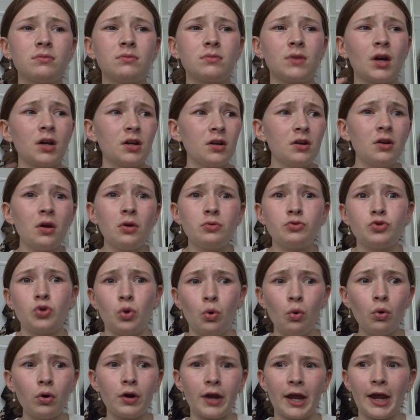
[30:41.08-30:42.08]
I don't know,
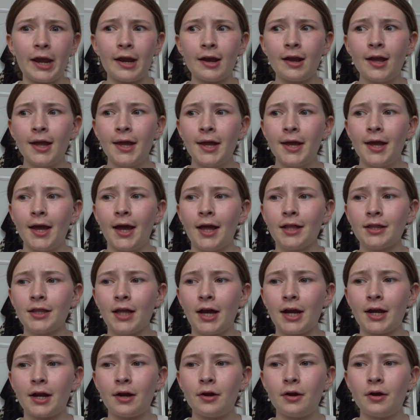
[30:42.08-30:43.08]
talking, and
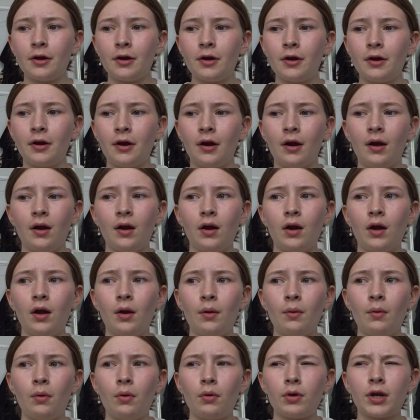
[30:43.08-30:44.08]
like
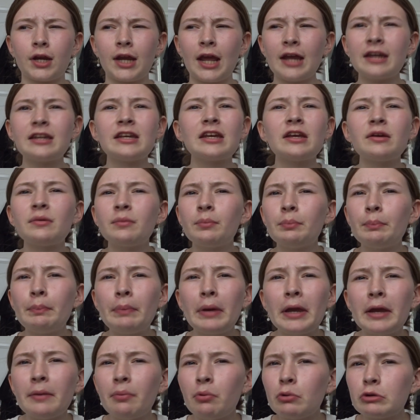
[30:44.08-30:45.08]
getting
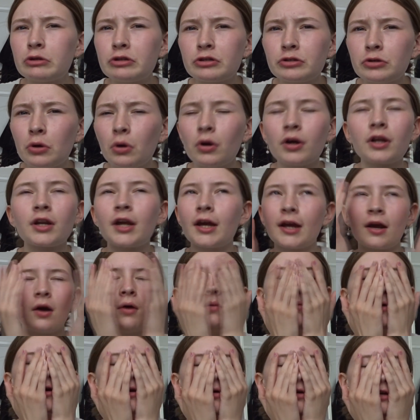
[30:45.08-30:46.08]
people to talk. Like, oh
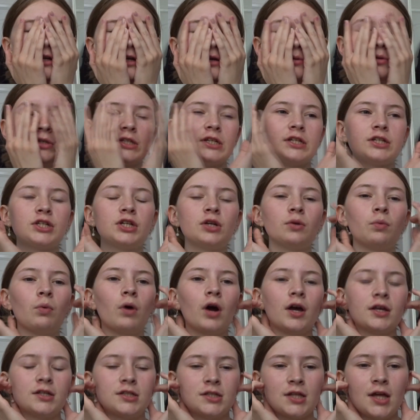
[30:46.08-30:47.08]
my god, it was literally the
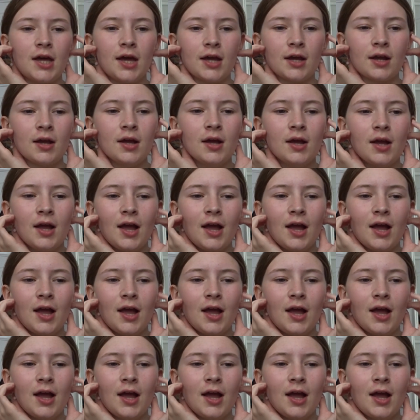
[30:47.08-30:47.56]
worst thing.